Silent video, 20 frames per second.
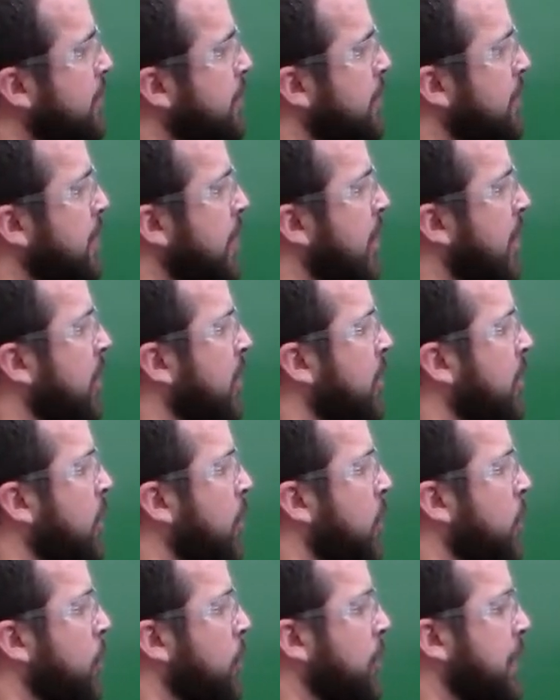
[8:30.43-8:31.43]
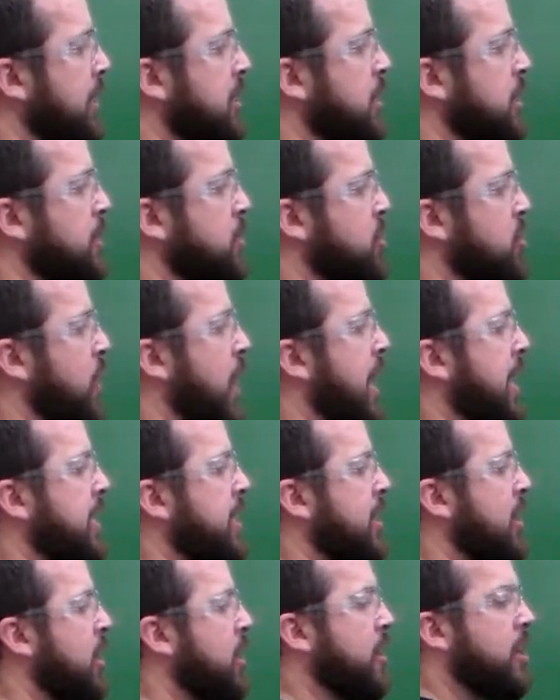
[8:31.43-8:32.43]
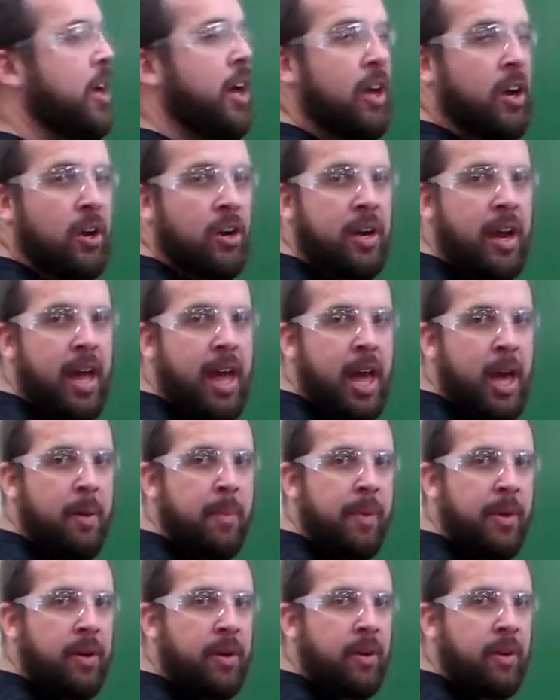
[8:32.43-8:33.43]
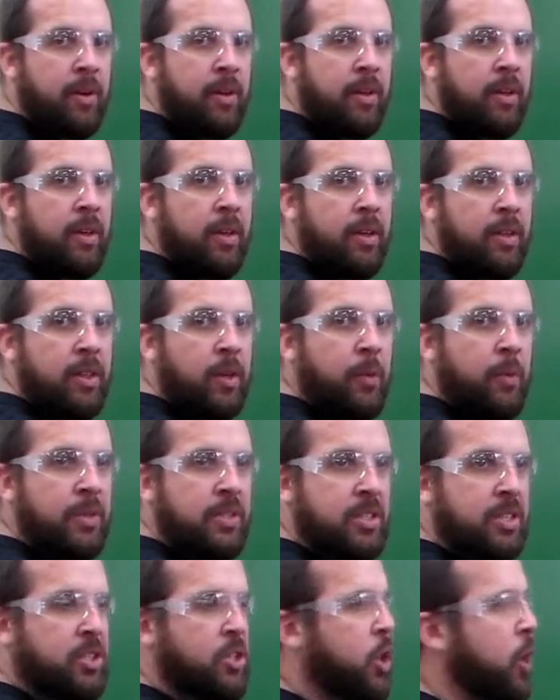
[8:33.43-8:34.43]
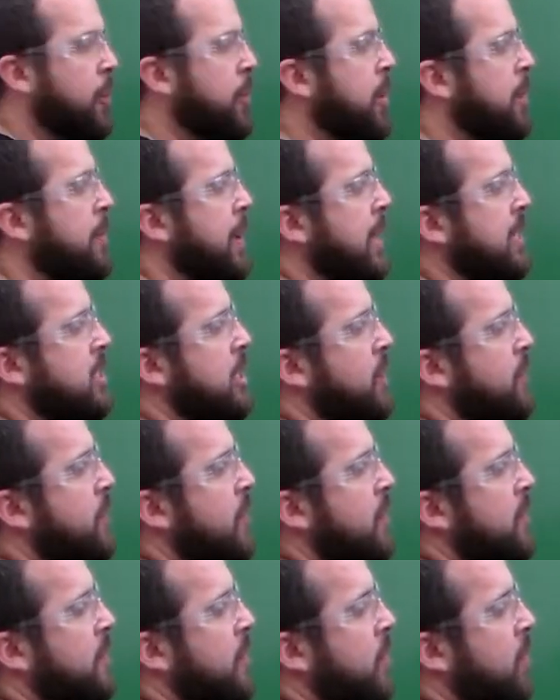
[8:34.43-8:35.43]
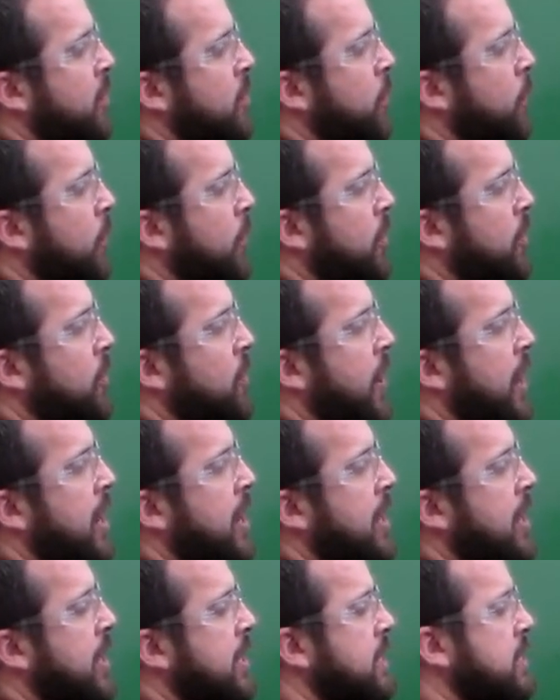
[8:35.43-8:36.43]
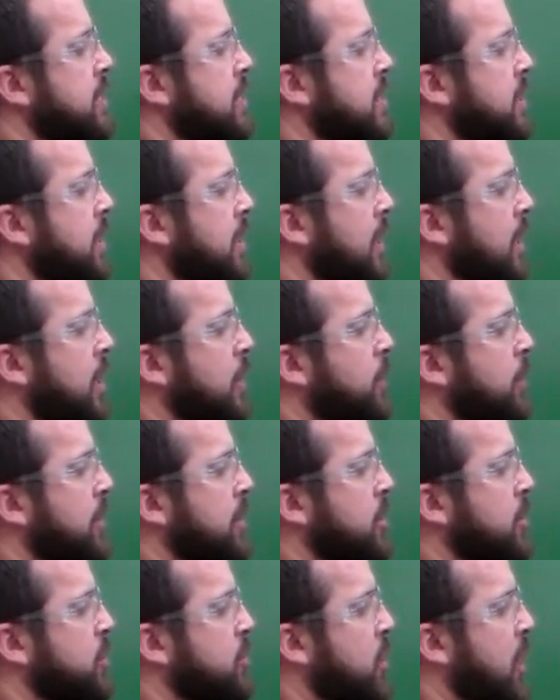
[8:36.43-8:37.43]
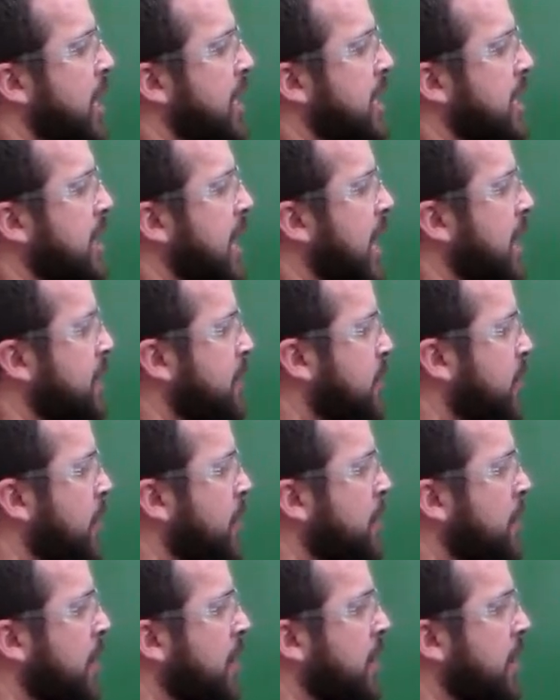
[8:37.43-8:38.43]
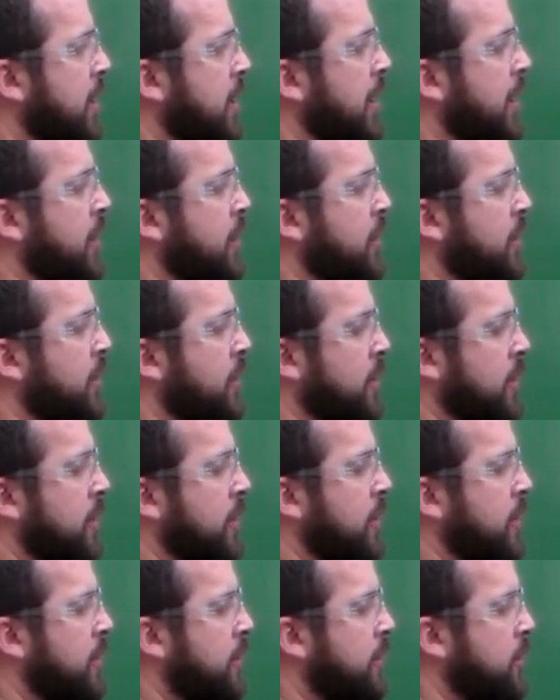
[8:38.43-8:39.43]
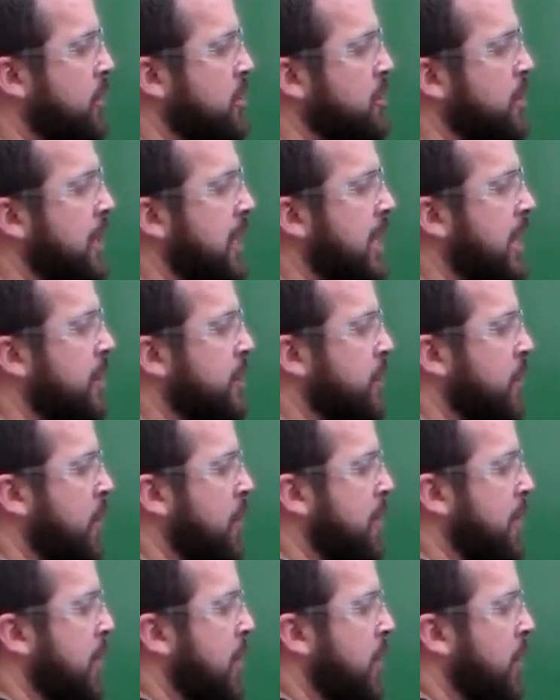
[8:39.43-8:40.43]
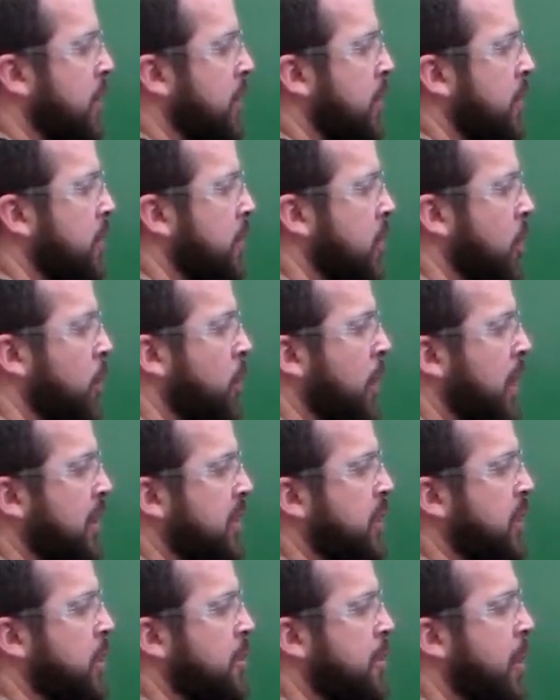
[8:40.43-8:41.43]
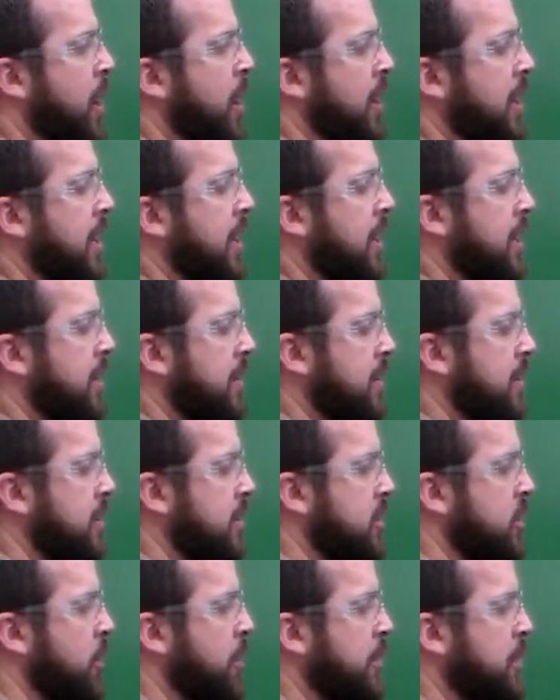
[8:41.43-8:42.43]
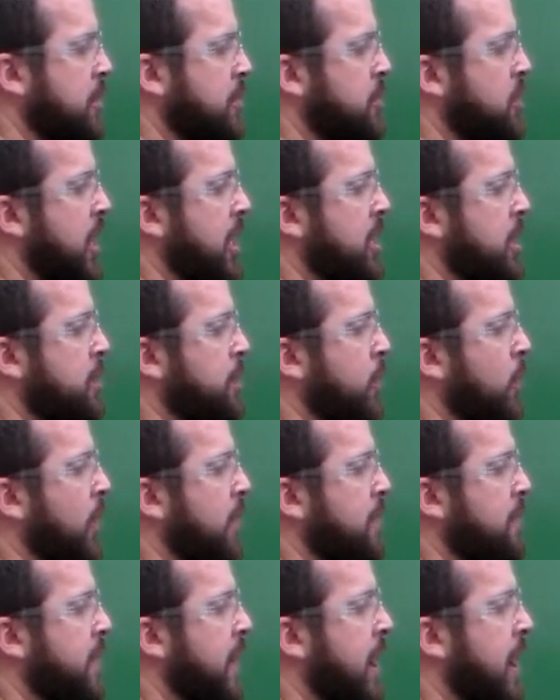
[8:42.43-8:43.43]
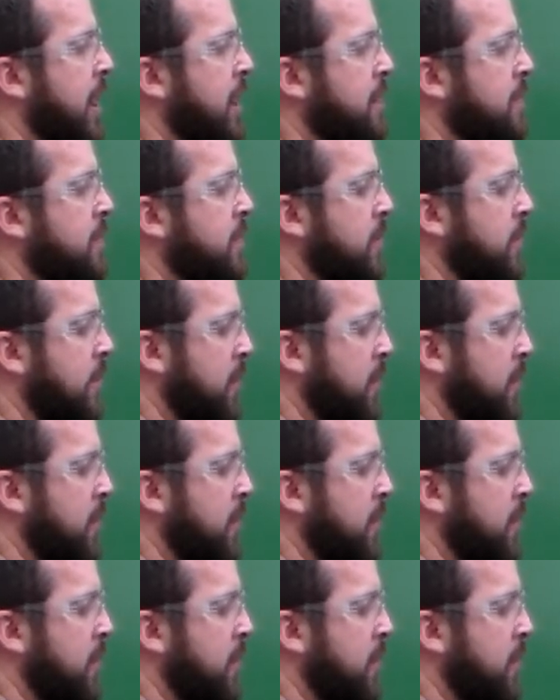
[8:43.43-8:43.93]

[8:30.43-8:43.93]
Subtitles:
From there, we subtracted our cutter diameter that was determined based off of our corner radius. We subtracted that from first we did it from the width of the pocket, so we subtracted 0.5